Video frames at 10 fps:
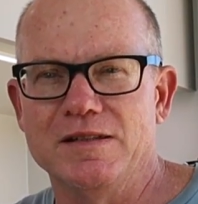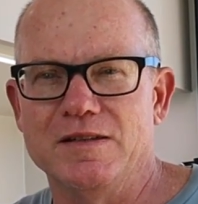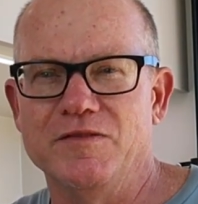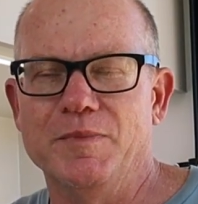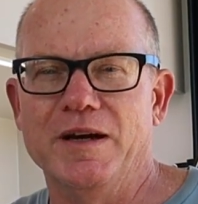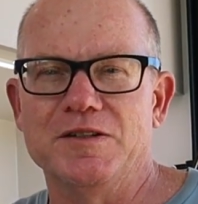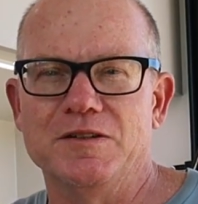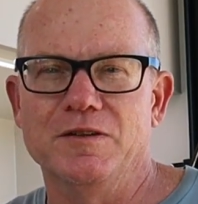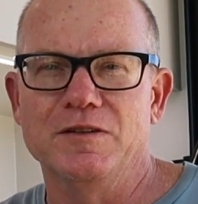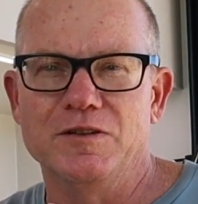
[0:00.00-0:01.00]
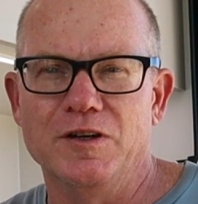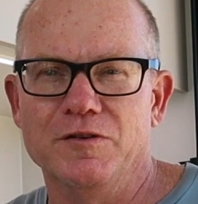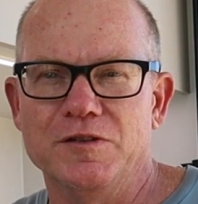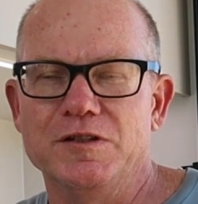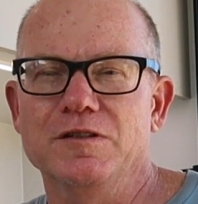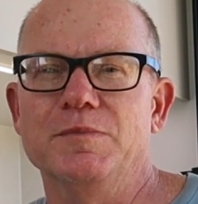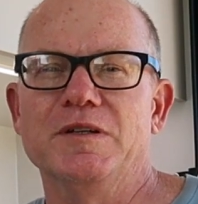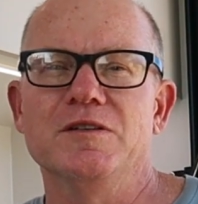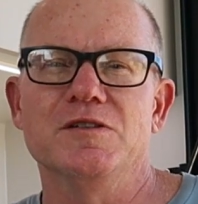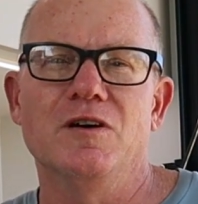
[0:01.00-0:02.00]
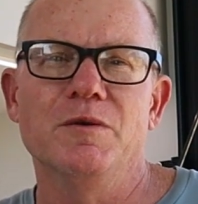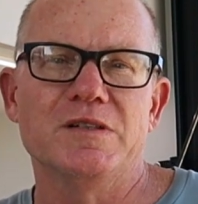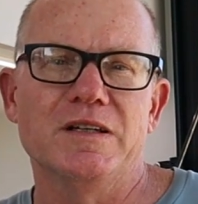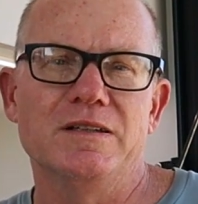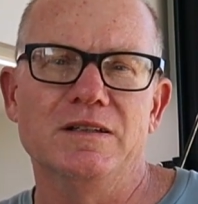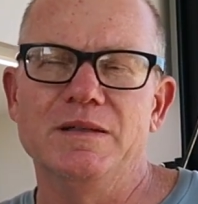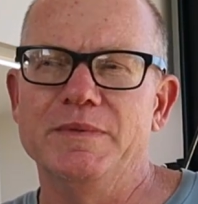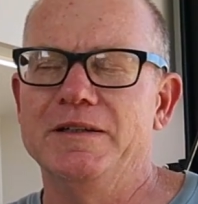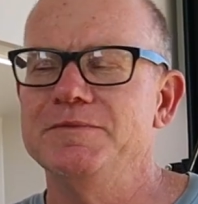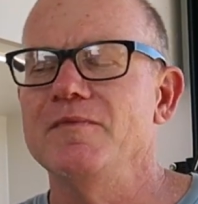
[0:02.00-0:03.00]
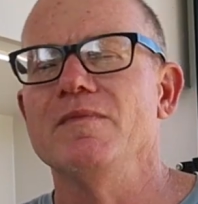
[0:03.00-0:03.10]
this information on to you because I was in a dilemma.